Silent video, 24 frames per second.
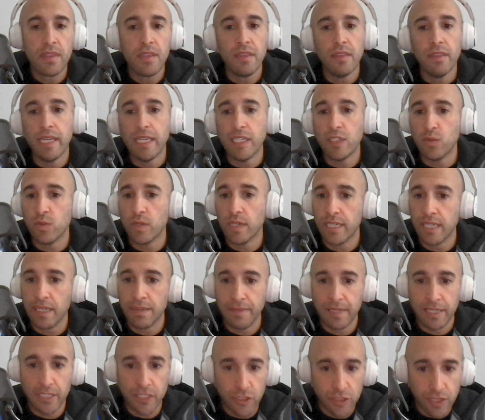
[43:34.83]
That's where I get
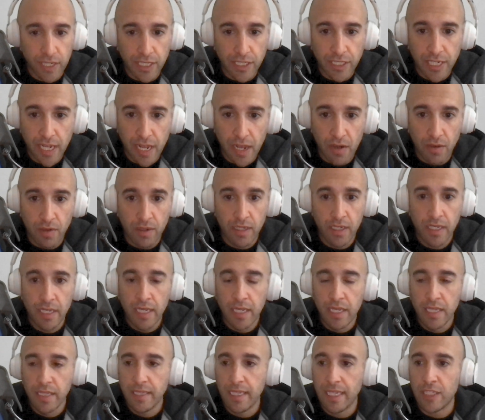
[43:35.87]
my stress out.
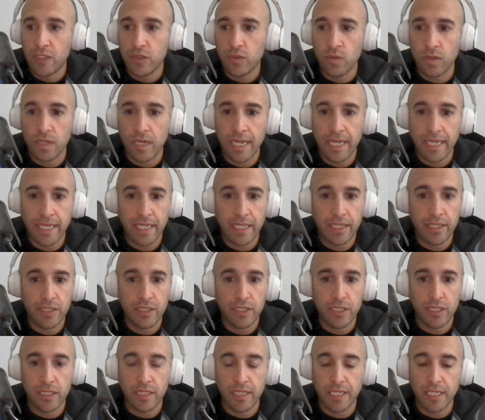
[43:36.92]
That's where I can
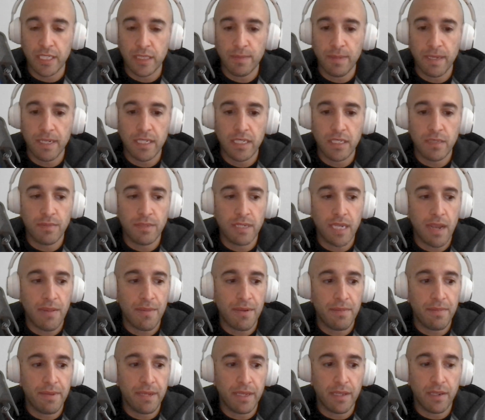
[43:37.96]
just spend some time
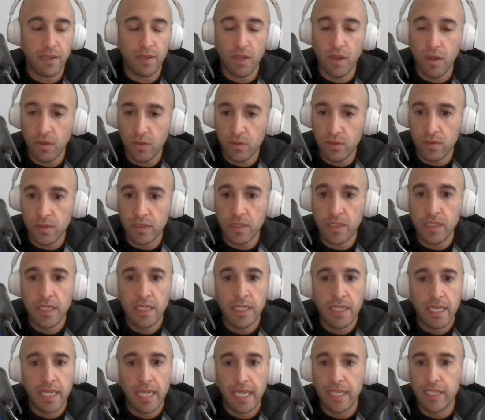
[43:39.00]
to be alone
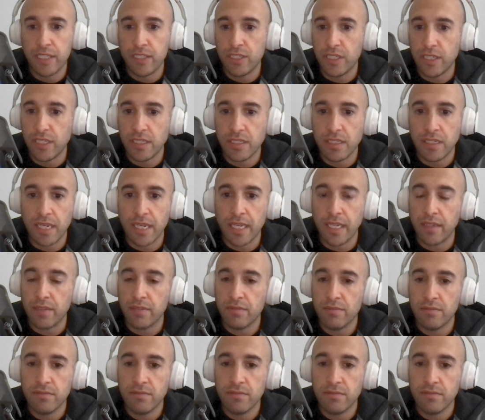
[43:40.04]
and just I